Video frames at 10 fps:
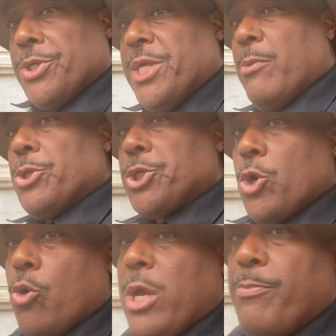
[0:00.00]

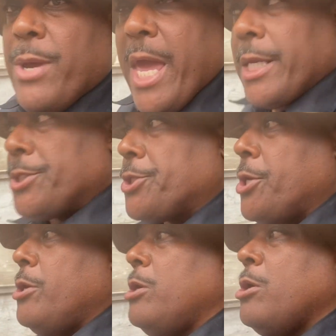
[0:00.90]
school he
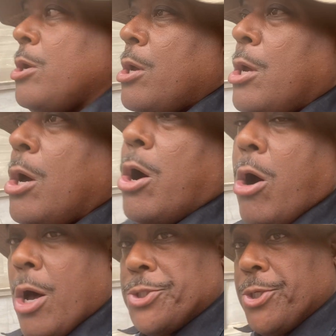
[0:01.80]
picks.
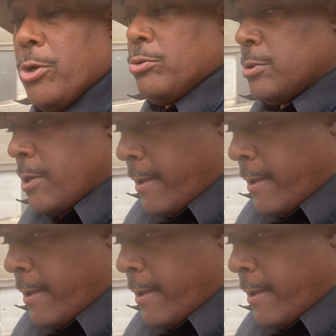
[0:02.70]
Also,